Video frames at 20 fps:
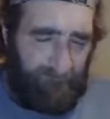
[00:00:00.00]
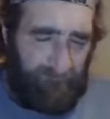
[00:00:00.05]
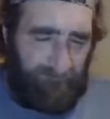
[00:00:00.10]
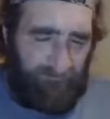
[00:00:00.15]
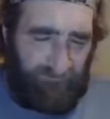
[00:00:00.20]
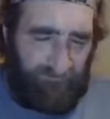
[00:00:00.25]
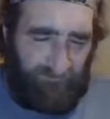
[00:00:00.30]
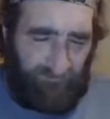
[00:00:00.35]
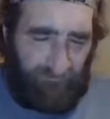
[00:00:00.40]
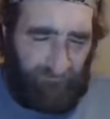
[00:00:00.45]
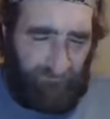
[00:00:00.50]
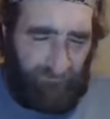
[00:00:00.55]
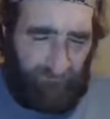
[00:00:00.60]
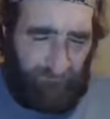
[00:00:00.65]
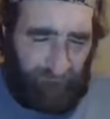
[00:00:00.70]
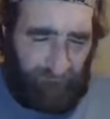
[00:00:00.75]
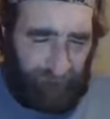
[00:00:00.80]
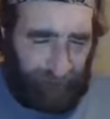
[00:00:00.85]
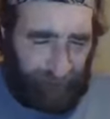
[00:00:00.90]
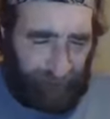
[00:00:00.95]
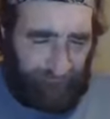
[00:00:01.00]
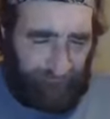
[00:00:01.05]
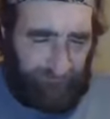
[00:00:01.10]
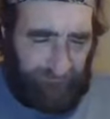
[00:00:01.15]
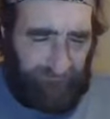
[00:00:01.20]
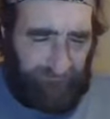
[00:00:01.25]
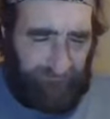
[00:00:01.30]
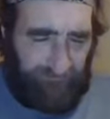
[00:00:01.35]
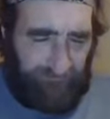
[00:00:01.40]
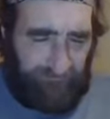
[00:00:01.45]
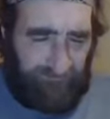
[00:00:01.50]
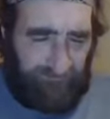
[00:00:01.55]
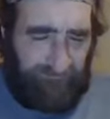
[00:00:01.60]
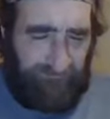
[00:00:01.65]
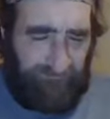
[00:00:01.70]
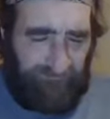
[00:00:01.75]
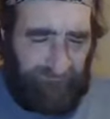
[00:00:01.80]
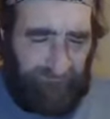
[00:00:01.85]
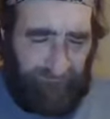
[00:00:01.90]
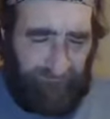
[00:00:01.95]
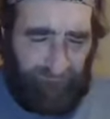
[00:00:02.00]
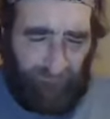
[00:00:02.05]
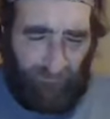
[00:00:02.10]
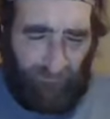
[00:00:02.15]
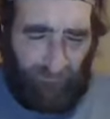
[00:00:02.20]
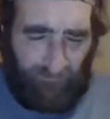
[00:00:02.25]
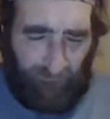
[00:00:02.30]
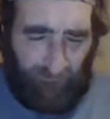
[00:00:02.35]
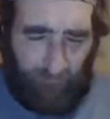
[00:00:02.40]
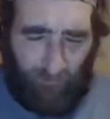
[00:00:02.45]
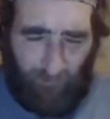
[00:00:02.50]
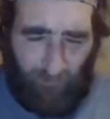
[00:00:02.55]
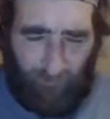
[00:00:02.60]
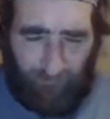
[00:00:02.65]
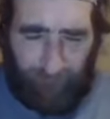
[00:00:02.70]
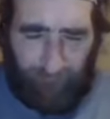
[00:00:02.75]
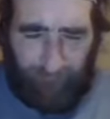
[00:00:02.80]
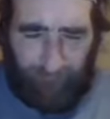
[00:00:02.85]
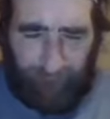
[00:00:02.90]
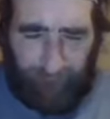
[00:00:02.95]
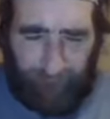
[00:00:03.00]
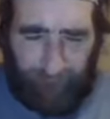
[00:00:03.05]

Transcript: So it is so important